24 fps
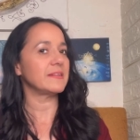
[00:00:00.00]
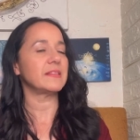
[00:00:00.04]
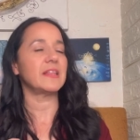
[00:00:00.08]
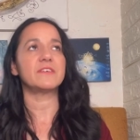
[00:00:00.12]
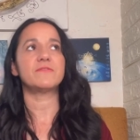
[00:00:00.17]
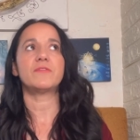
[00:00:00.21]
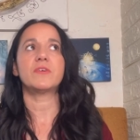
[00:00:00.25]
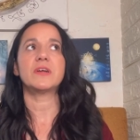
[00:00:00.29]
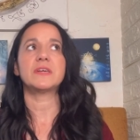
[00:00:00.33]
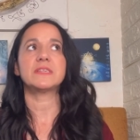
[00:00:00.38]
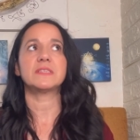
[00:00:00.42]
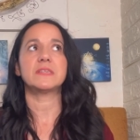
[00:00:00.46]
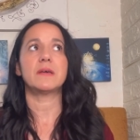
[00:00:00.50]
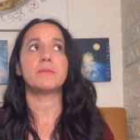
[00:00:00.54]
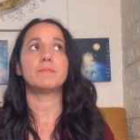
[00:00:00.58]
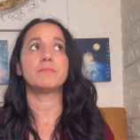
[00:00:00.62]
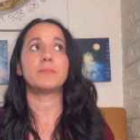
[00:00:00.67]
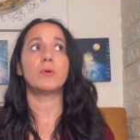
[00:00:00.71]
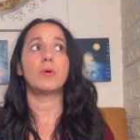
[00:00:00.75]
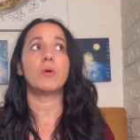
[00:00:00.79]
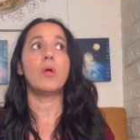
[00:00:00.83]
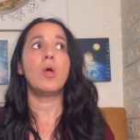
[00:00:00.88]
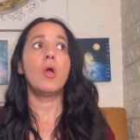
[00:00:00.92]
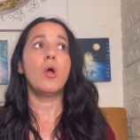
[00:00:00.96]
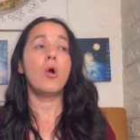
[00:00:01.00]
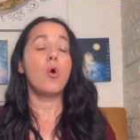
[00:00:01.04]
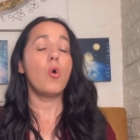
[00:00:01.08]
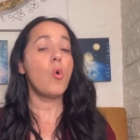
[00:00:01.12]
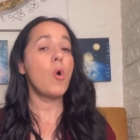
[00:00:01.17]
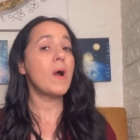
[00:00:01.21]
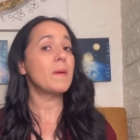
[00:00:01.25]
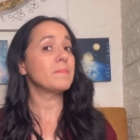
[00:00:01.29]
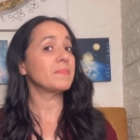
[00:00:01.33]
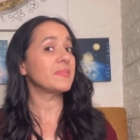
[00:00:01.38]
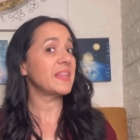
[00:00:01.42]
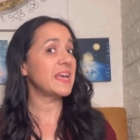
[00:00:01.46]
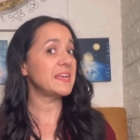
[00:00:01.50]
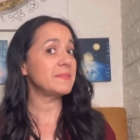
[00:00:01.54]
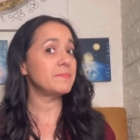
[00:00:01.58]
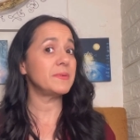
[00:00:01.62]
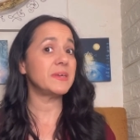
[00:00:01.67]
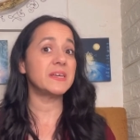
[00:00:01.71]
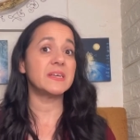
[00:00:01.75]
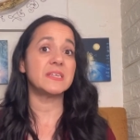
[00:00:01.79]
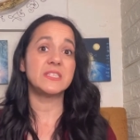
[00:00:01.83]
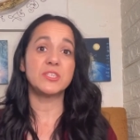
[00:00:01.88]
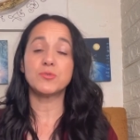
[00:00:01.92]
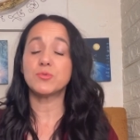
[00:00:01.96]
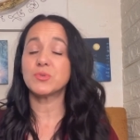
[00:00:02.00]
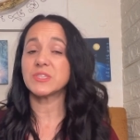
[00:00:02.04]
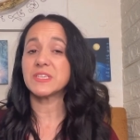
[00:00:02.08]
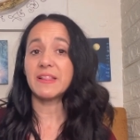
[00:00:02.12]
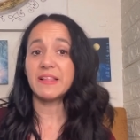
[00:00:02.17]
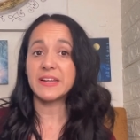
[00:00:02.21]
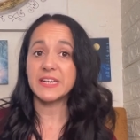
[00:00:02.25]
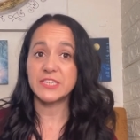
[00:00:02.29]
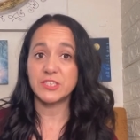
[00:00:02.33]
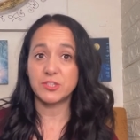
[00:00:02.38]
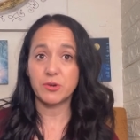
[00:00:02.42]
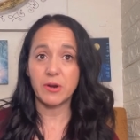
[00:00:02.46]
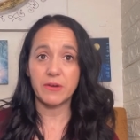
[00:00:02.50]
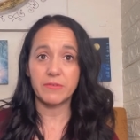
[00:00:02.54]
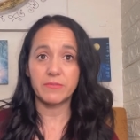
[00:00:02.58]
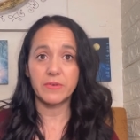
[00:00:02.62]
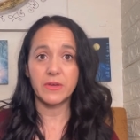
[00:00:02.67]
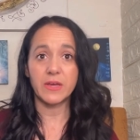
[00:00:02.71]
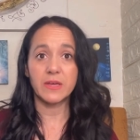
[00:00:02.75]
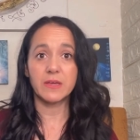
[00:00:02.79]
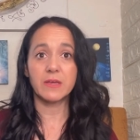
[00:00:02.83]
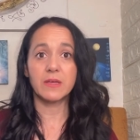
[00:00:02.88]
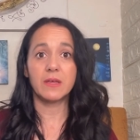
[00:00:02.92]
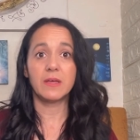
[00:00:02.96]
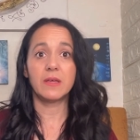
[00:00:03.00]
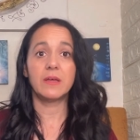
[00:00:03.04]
Like, for example, oh, I'm late because it was a lot of traffic.